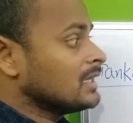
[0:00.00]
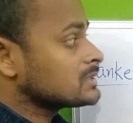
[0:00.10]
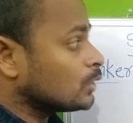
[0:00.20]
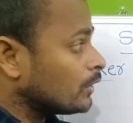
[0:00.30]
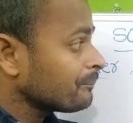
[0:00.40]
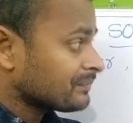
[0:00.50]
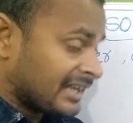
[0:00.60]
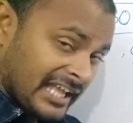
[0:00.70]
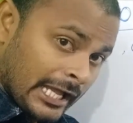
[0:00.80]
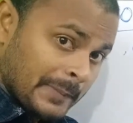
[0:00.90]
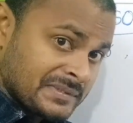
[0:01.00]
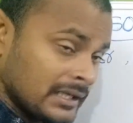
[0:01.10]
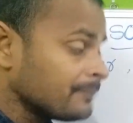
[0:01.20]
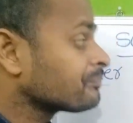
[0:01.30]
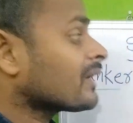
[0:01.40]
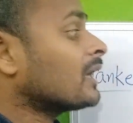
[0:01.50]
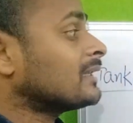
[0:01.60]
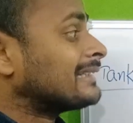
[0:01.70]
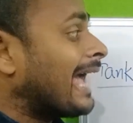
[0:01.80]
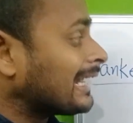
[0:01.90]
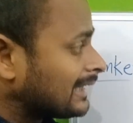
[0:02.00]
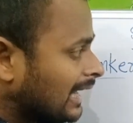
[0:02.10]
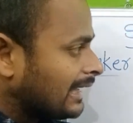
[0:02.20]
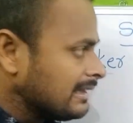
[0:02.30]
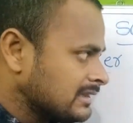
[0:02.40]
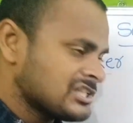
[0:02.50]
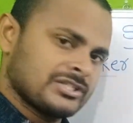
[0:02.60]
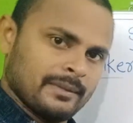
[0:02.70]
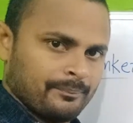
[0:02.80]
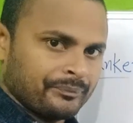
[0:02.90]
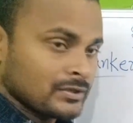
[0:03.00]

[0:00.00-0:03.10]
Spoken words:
So the capsule or the tanker are in this shape.